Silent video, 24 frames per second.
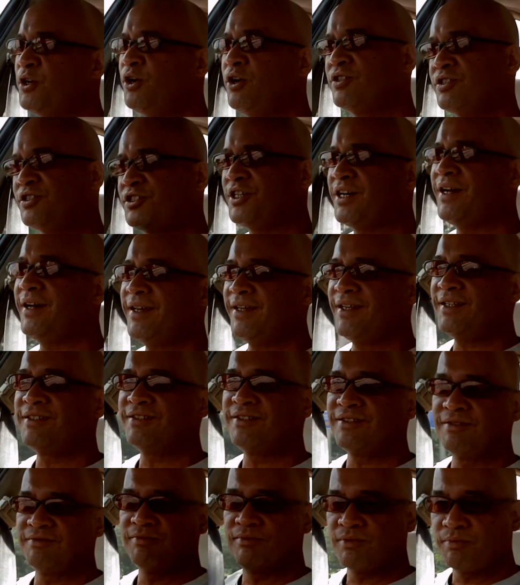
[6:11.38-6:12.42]
try
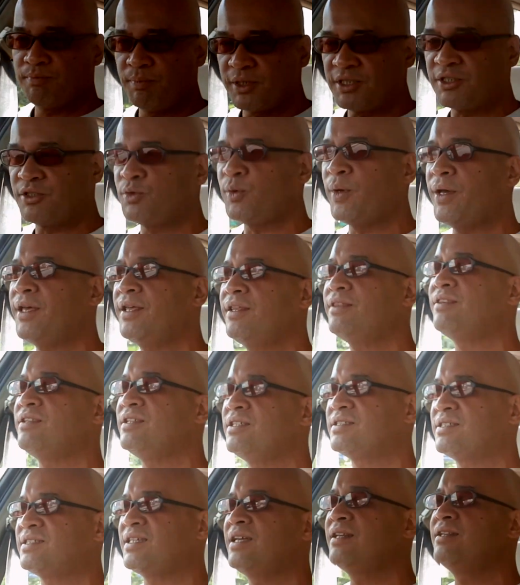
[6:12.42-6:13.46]
and persuade the
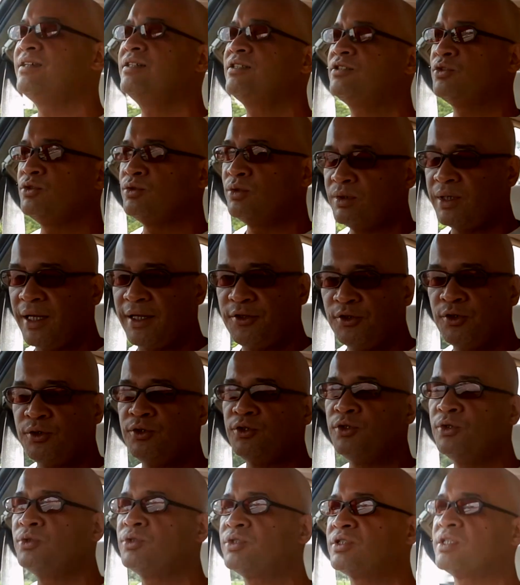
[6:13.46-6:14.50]
seller to let you
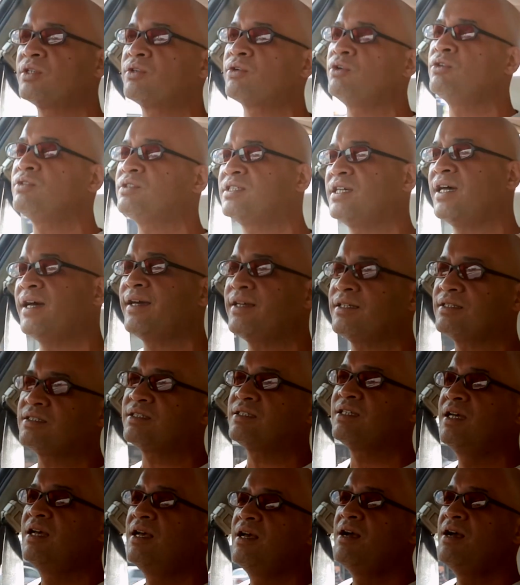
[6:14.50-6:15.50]
use the road tax,